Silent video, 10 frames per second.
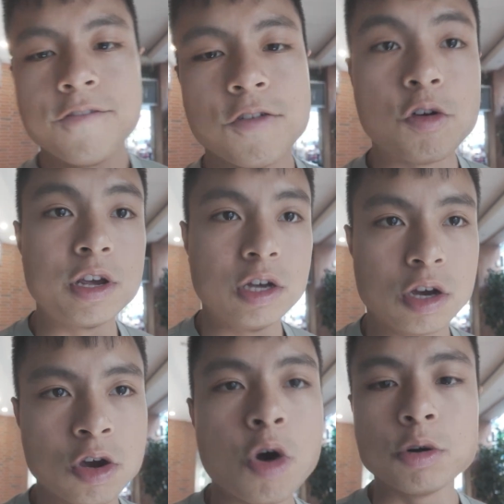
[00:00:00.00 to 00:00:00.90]
for
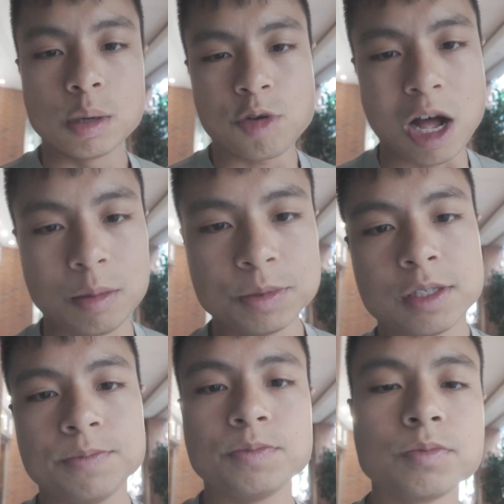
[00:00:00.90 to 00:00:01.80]
your coding
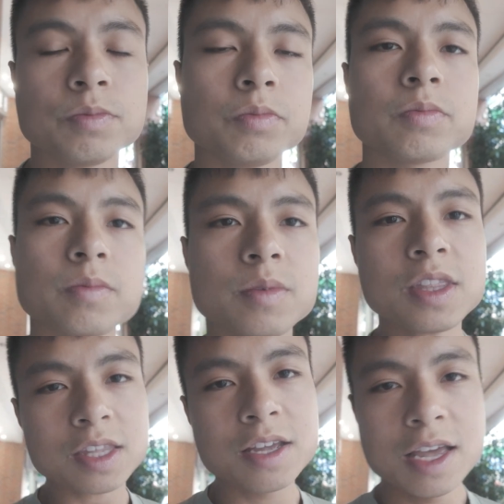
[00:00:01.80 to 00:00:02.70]
problems.
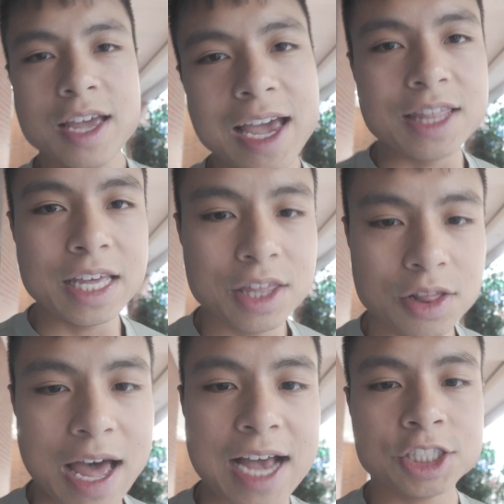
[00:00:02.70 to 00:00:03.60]
And then the
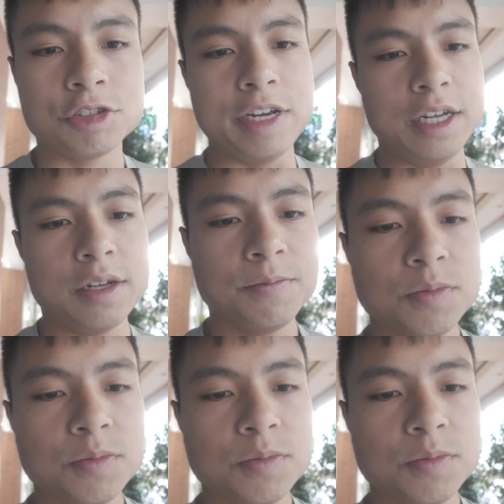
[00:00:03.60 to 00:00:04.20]
last trait